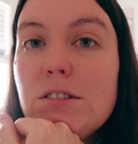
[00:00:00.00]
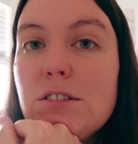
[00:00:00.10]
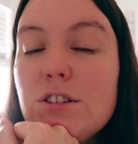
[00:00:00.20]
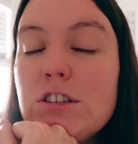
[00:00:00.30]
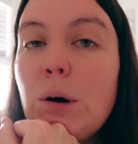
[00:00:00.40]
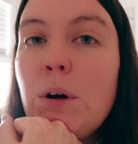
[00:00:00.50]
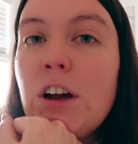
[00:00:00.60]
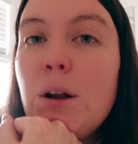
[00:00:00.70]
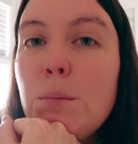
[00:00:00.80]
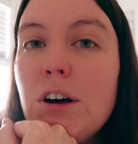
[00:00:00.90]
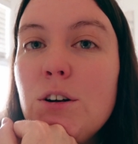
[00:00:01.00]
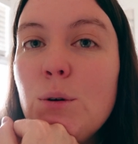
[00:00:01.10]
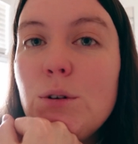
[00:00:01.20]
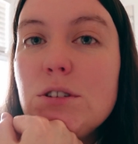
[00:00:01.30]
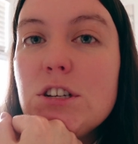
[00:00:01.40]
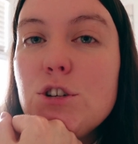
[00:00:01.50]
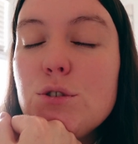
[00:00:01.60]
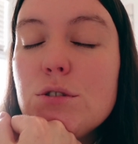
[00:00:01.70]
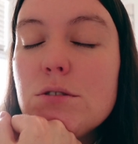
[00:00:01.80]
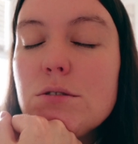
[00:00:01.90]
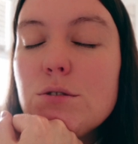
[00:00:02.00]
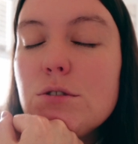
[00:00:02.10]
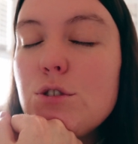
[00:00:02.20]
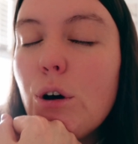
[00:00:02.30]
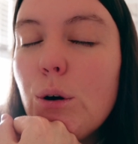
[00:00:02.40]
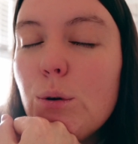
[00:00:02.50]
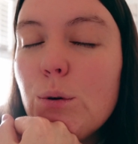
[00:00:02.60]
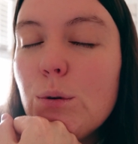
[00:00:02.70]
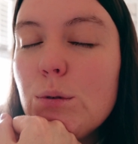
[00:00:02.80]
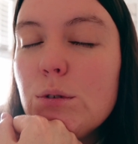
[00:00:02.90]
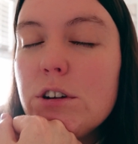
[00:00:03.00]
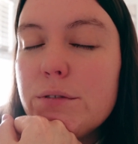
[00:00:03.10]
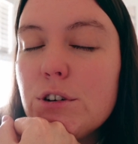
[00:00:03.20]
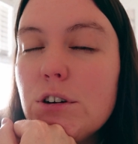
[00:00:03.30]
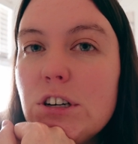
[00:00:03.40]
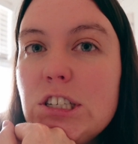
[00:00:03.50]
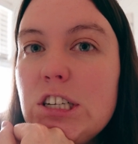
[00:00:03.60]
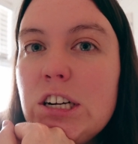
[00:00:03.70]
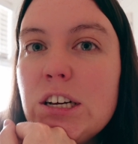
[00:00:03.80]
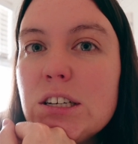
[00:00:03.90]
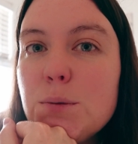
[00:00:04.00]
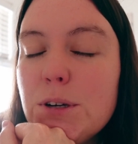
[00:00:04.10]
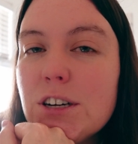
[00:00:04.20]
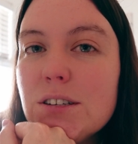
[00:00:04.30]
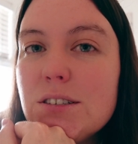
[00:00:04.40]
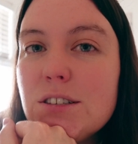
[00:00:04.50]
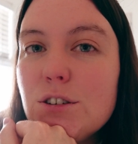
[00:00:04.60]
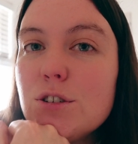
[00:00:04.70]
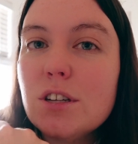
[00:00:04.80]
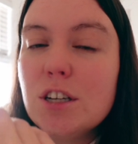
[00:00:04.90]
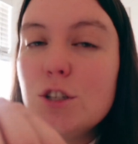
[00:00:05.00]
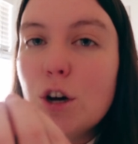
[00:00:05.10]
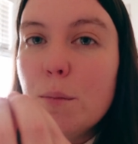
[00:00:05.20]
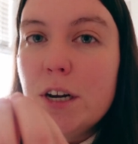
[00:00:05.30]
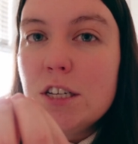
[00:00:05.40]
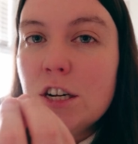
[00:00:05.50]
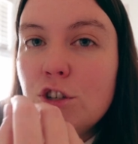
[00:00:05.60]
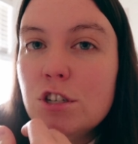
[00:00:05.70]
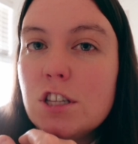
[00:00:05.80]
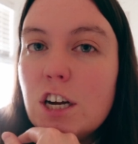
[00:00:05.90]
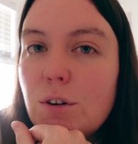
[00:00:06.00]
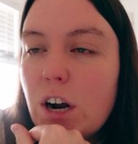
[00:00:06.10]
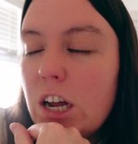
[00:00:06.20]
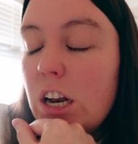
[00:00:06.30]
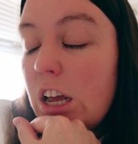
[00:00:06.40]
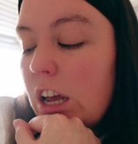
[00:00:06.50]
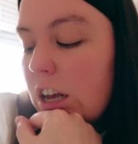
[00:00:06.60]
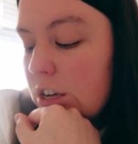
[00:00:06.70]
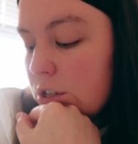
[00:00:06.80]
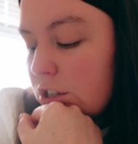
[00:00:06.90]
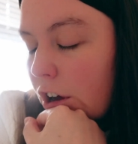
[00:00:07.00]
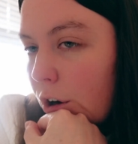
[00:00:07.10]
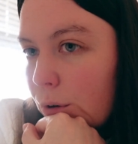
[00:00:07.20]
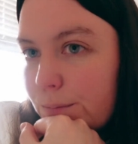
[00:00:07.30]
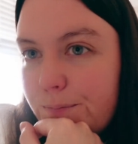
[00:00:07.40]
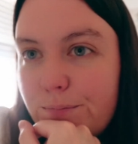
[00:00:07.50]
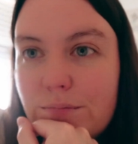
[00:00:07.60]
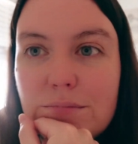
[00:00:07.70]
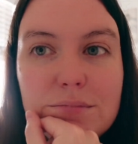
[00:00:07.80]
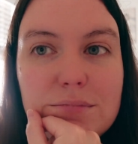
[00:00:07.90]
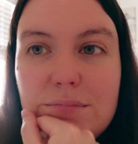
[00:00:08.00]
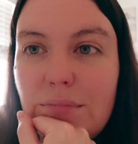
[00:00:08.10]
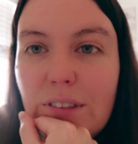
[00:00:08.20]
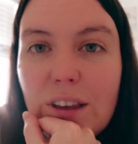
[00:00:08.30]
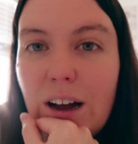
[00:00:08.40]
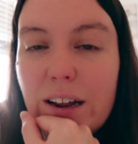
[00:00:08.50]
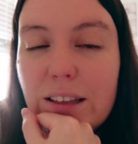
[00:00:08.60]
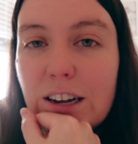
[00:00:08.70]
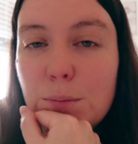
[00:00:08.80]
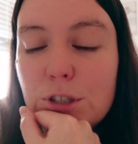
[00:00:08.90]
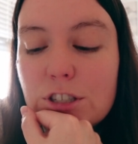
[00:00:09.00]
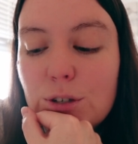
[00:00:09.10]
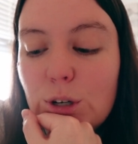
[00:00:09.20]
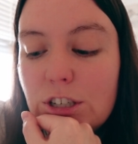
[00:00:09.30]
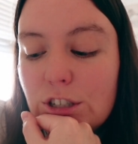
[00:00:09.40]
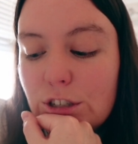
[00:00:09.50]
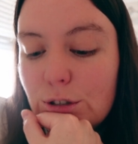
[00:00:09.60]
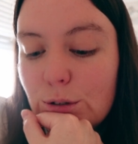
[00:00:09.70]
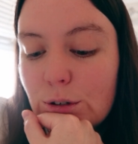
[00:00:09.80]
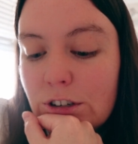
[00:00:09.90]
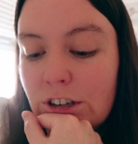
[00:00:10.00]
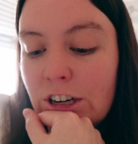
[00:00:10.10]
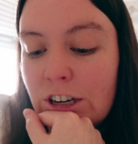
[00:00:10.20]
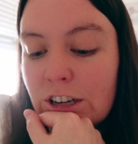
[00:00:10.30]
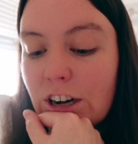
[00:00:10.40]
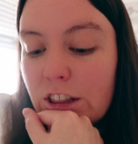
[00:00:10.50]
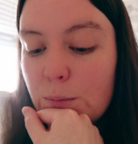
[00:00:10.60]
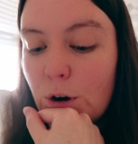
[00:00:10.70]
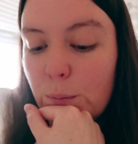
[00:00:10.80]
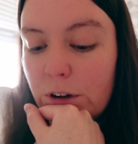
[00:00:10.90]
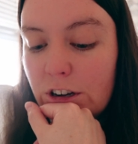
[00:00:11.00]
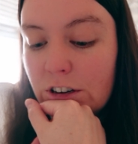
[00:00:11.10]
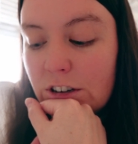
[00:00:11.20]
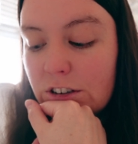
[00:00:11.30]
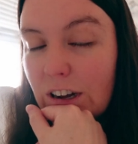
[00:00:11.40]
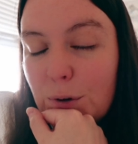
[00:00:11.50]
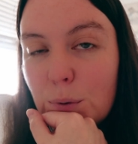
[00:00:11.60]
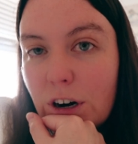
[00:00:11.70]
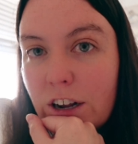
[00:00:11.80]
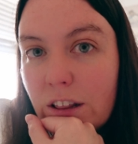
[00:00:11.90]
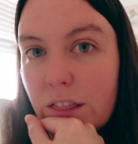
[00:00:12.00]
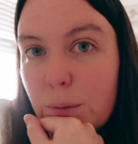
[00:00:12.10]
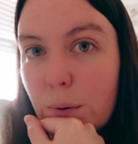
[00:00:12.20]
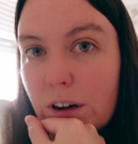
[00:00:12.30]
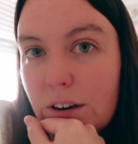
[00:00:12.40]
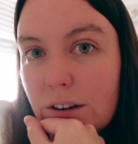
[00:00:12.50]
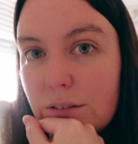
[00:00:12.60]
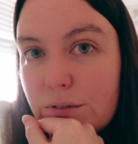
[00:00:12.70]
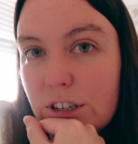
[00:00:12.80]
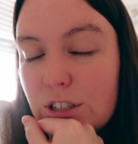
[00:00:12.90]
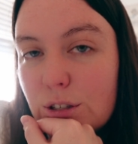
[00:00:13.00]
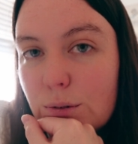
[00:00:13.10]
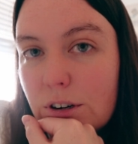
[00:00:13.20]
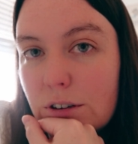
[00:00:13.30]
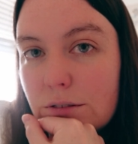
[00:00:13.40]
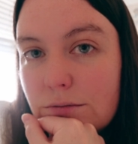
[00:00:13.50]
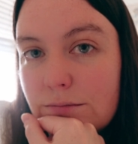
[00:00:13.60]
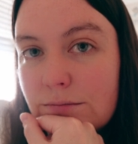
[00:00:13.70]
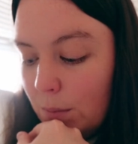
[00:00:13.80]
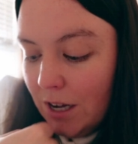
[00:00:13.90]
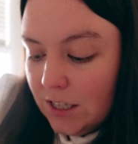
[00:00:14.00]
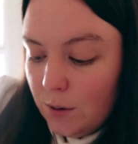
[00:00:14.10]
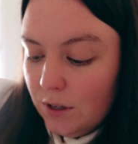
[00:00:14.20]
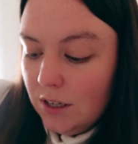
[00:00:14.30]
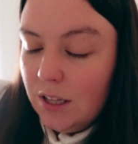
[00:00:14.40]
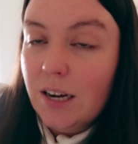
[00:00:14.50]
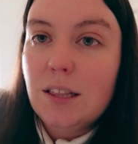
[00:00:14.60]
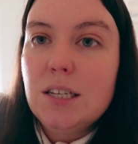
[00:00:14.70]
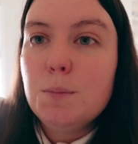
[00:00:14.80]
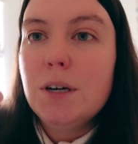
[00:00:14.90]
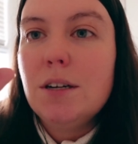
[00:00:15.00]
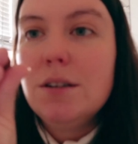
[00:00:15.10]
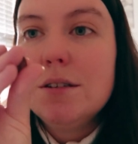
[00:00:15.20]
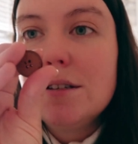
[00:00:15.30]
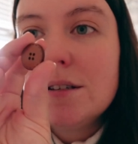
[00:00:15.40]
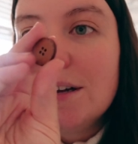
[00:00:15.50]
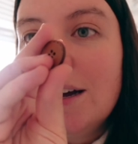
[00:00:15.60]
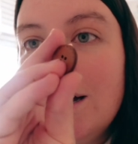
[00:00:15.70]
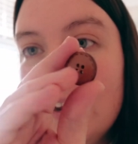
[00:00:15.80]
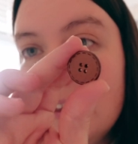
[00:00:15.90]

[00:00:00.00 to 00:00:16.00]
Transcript: the sewing on buttonholes is so difficult and tedious because there's like so many stitches there, right? So I think I'm just going to cut them open and pray that the button fits through, because I really like these buttons. I